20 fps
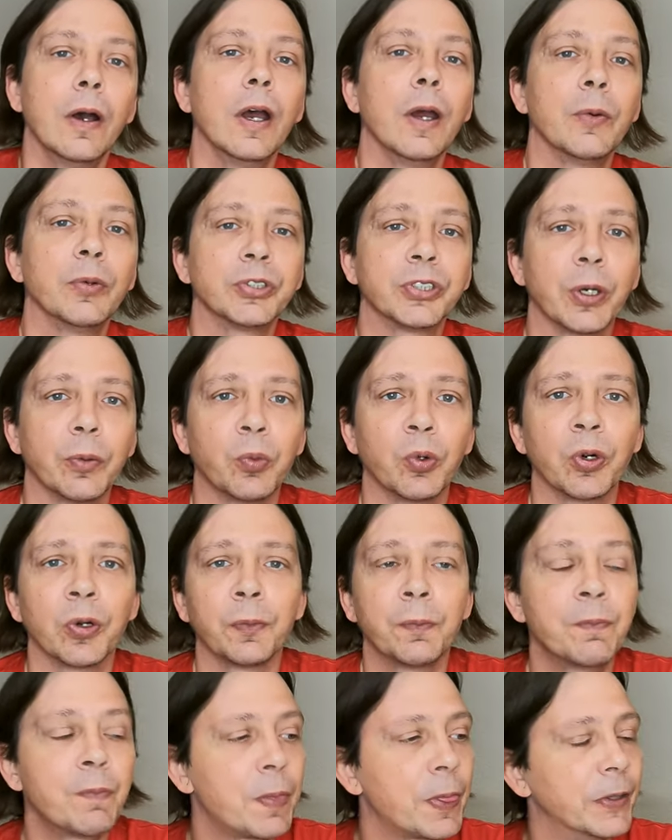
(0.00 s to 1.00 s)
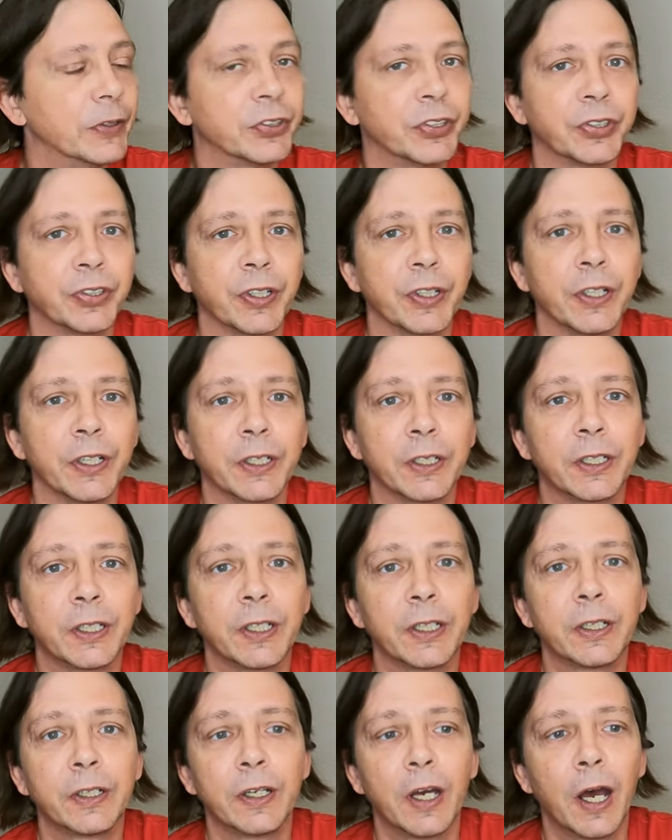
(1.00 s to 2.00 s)
Hey, what's up world? This is Eric.
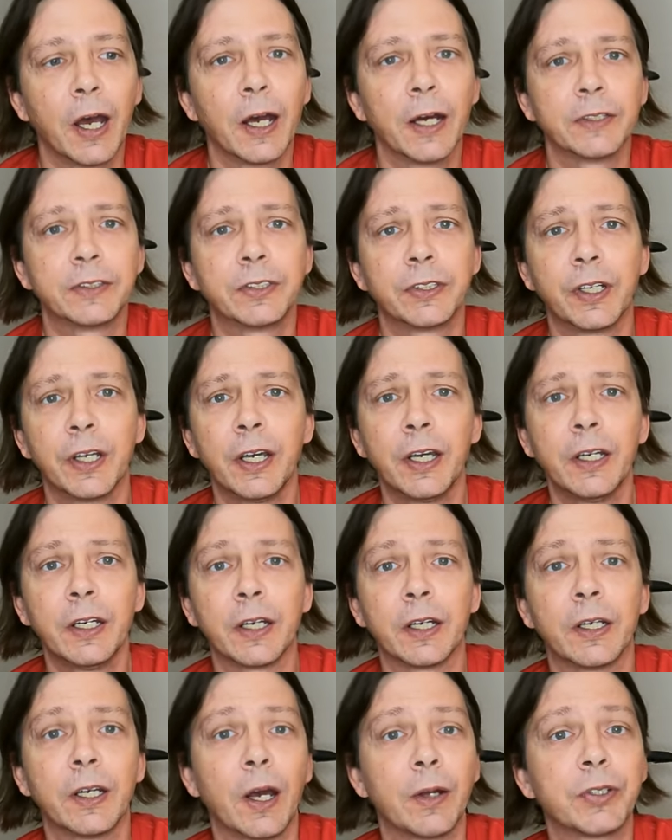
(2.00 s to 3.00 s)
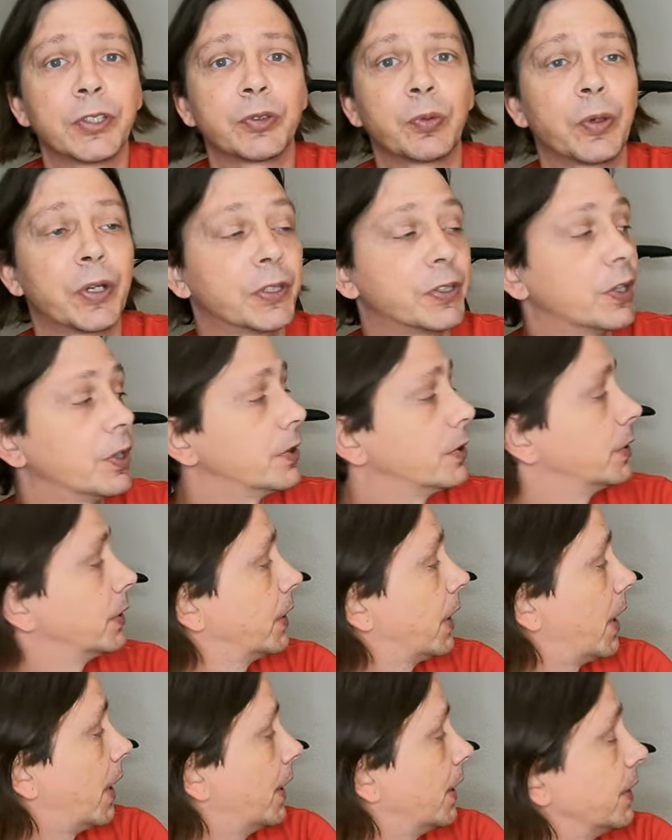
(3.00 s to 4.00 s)
Today I just want to tell you
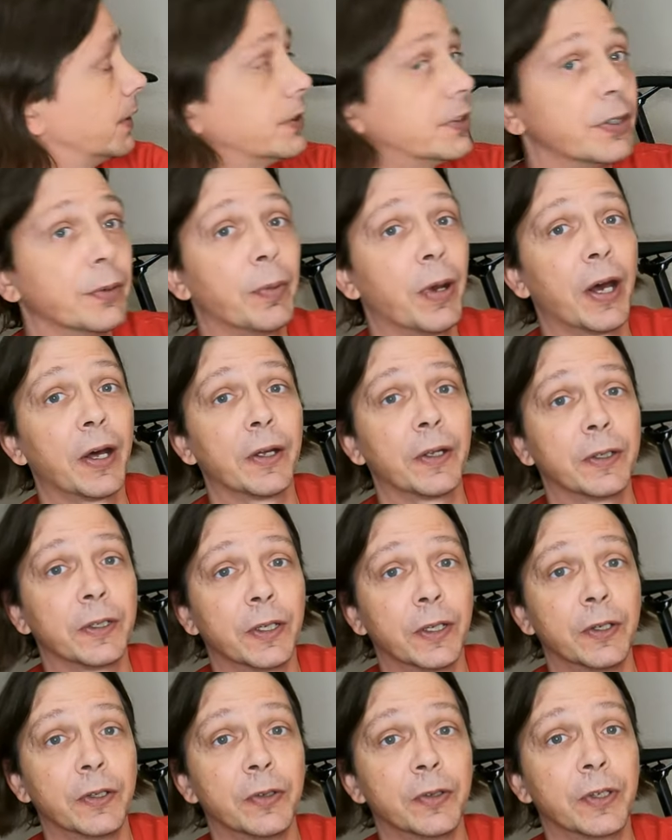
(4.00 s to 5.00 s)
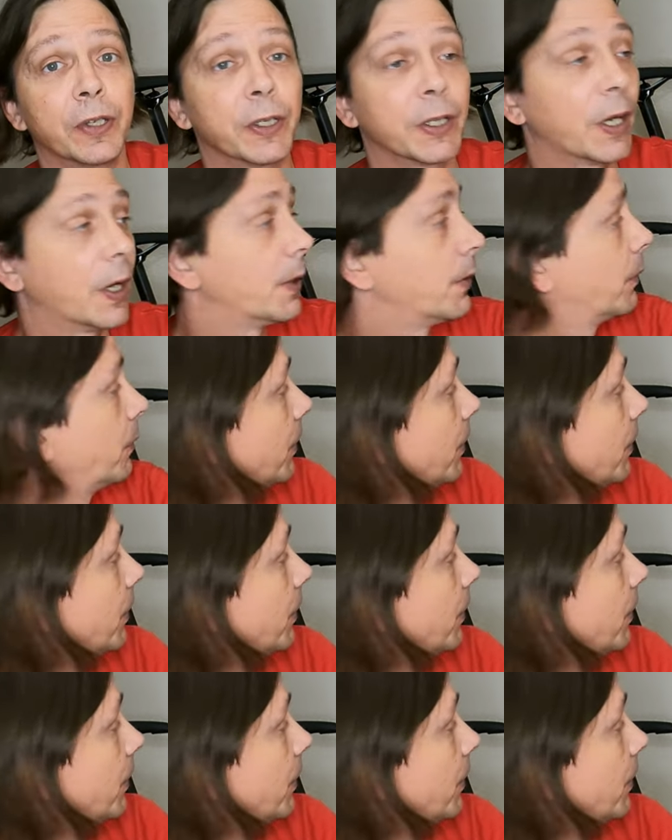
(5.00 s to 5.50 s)
guys about a new thing I